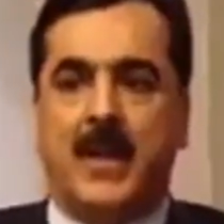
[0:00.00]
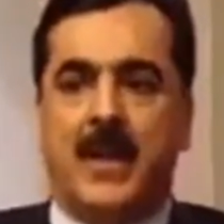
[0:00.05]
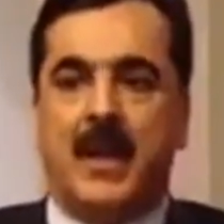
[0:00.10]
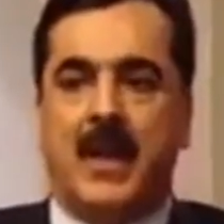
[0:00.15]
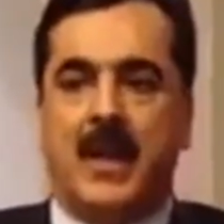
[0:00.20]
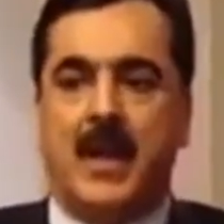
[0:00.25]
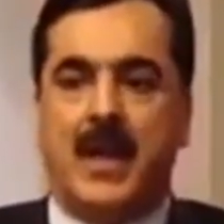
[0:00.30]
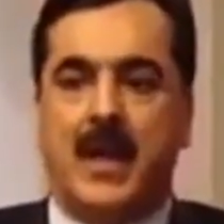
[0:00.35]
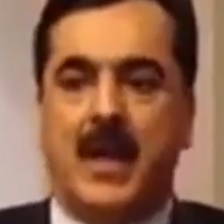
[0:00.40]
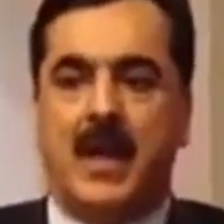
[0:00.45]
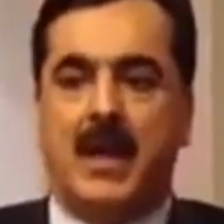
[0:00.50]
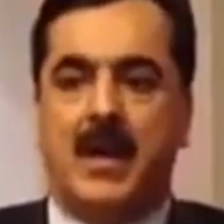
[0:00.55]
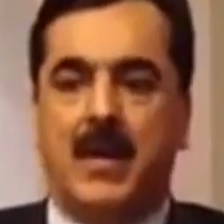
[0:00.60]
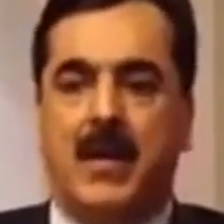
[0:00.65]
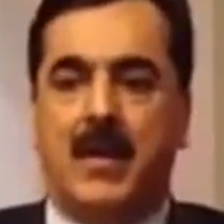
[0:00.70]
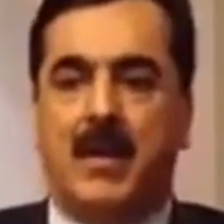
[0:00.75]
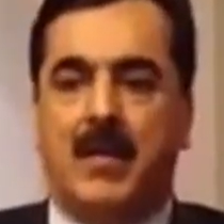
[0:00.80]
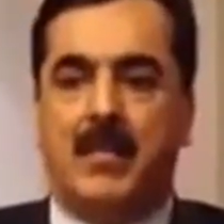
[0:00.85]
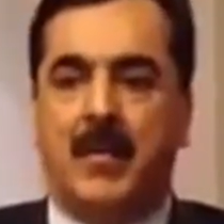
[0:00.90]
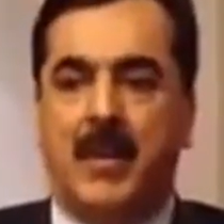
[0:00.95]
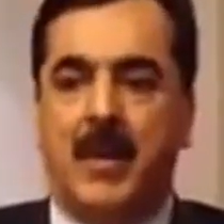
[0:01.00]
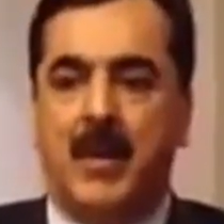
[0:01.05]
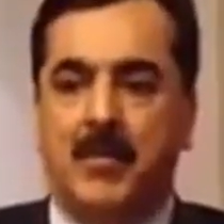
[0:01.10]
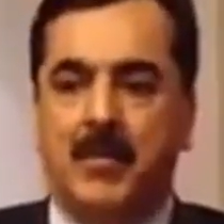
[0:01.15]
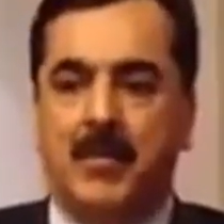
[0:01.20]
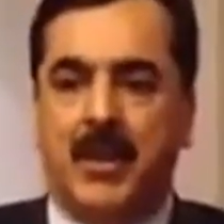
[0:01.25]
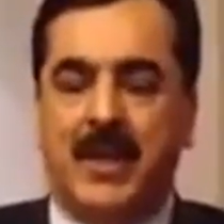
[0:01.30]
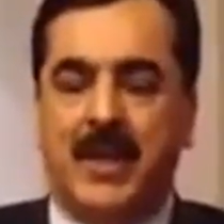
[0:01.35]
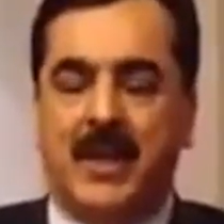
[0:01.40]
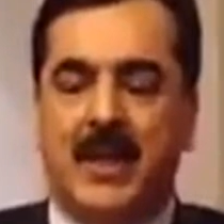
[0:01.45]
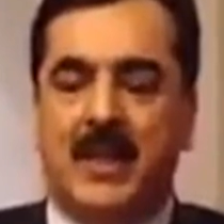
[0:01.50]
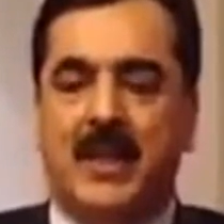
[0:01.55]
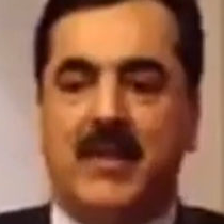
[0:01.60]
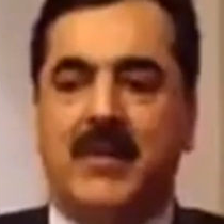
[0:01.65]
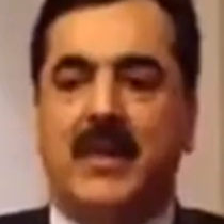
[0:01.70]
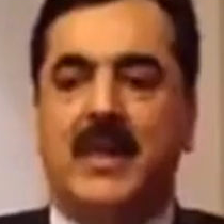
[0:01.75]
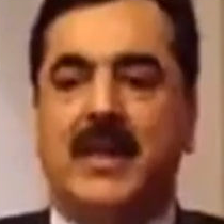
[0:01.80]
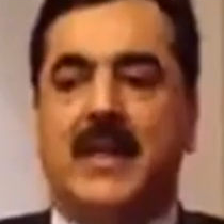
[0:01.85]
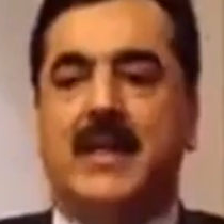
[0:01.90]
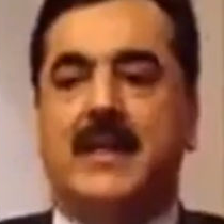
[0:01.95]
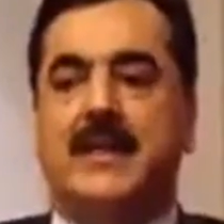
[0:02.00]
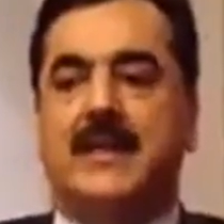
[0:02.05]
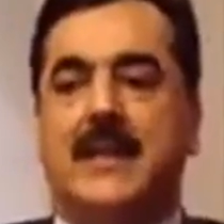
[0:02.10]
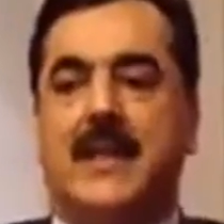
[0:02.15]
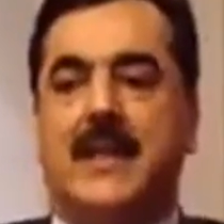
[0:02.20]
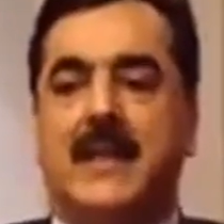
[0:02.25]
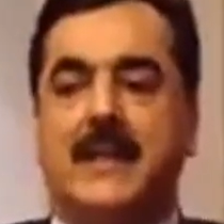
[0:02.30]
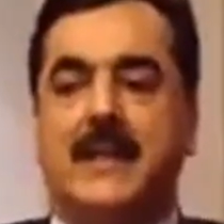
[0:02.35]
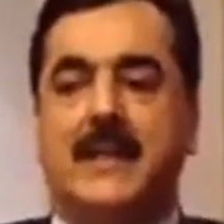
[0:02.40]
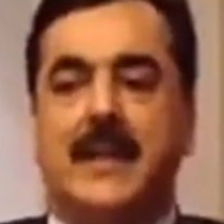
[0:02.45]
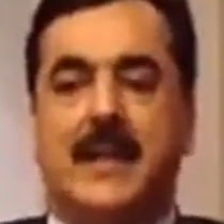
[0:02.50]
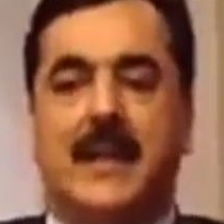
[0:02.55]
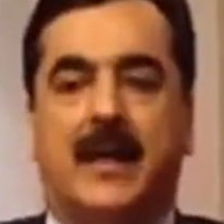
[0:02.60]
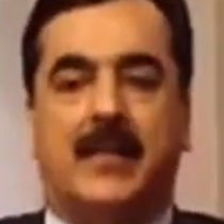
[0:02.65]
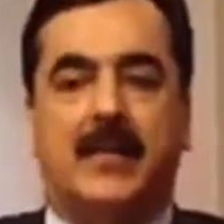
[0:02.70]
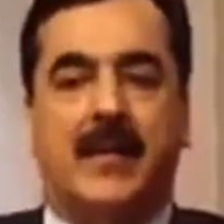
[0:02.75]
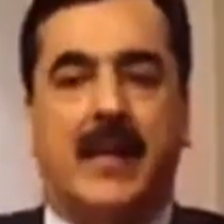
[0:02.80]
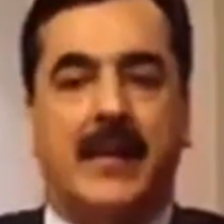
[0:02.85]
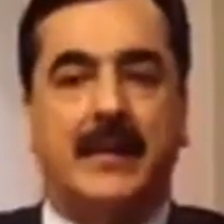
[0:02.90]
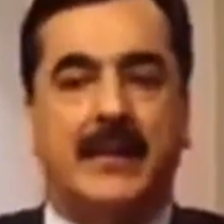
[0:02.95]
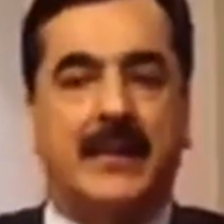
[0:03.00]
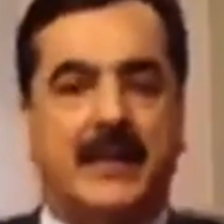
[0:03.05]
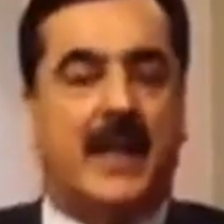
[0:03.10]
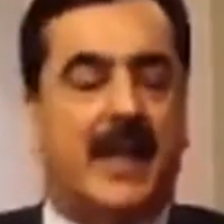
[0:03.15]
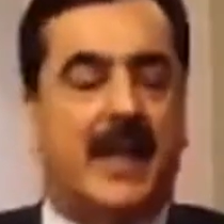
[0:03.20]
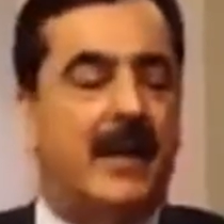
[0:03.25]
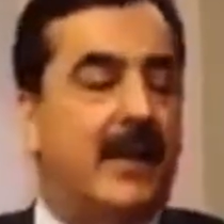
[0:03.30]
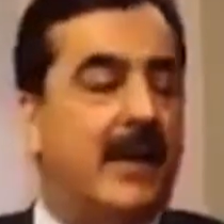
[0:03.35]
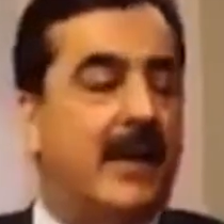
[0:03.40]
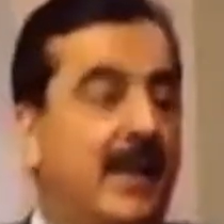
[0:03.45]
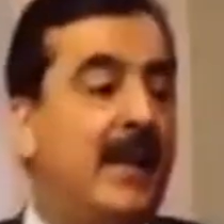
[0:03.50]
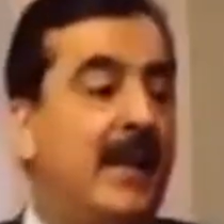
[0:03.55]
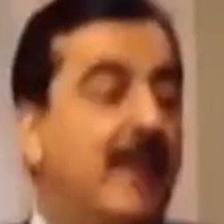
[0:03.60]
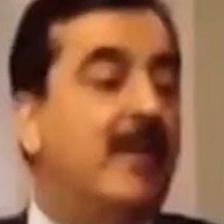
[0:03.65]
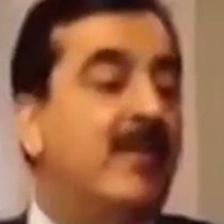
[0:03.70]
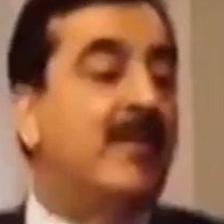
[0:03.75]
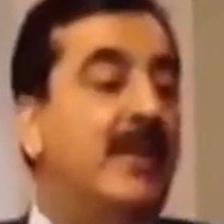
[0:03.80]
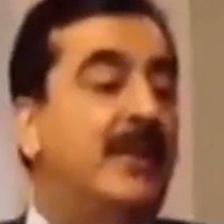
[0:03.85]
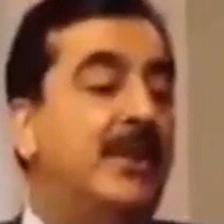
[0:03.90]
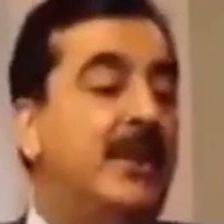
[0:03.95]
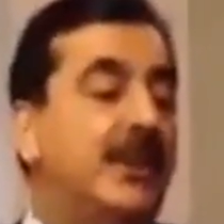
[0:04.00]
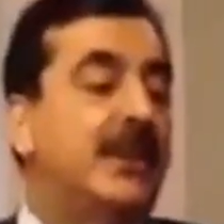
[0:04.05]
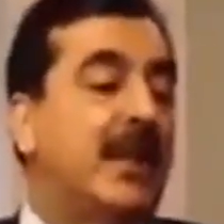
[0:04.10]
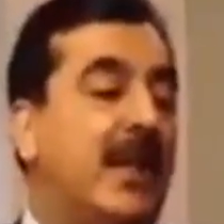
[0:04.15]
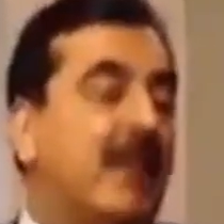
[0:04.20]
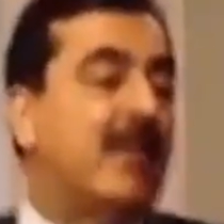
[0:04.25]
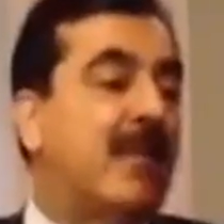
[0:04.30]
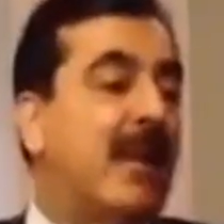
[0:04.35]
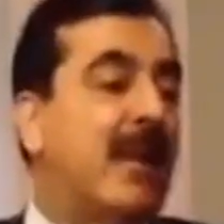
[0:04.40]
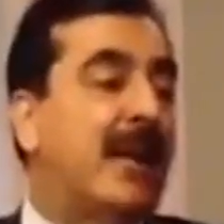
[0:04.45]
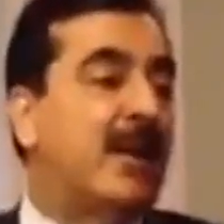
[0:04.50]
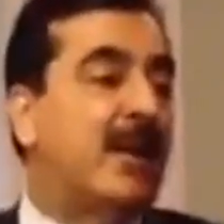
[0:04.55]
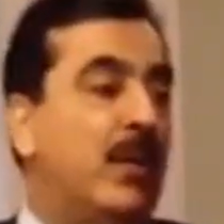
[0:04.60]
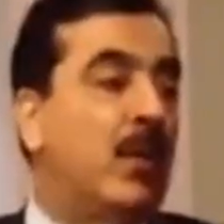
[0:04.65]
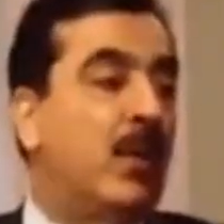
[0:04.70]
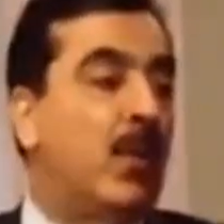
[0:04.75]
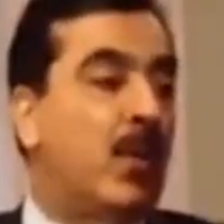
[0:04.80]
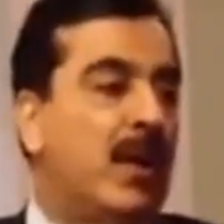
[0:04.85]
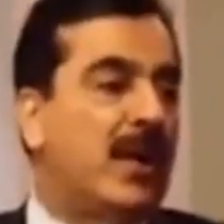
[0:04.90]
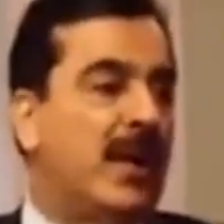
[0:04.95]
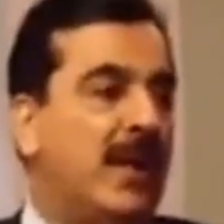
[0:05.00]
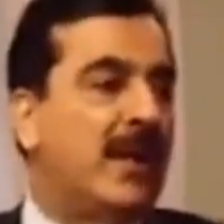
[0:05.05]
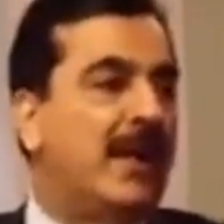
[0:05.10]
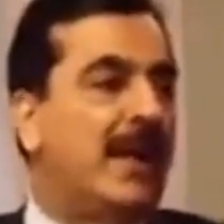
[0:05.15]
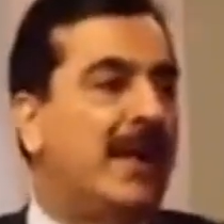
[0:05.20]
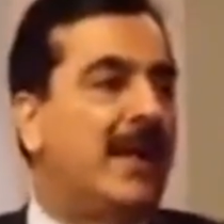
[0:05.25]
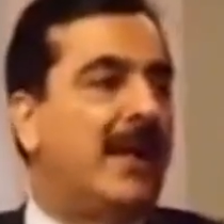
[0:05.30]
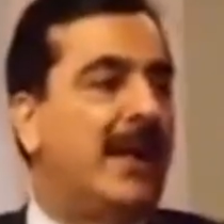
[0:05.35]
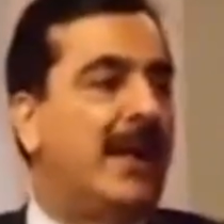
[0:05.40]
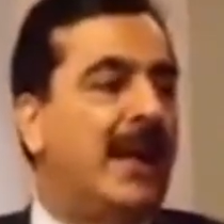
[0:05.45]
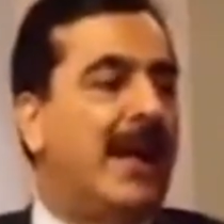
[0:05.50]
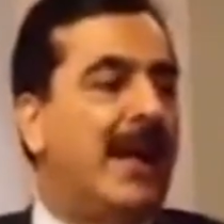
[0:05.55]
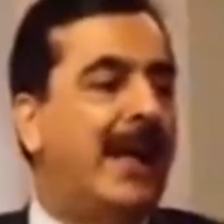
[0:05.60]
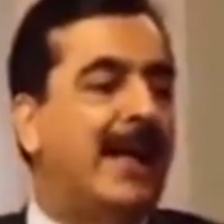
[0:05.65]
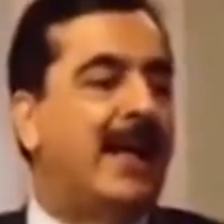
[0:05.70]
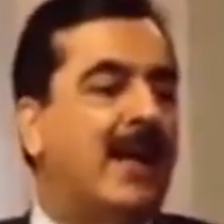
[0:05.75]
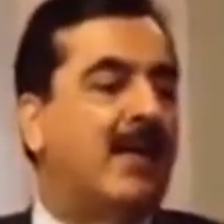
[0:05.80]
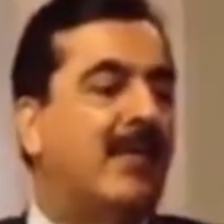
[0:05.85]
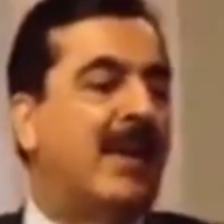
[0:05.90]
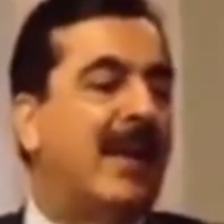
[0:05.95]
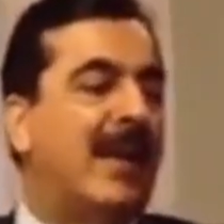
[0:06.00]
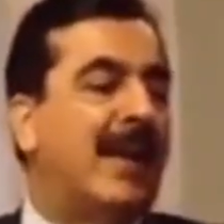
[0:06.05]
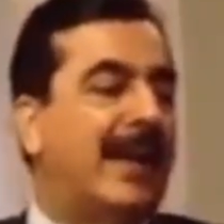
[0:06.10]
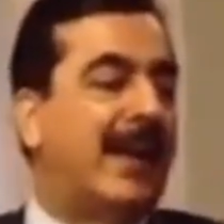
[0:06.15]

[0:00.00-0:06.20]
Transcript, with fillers: uh, um, political reconciliation in Afghanistan, which is Afghan owned and Afghan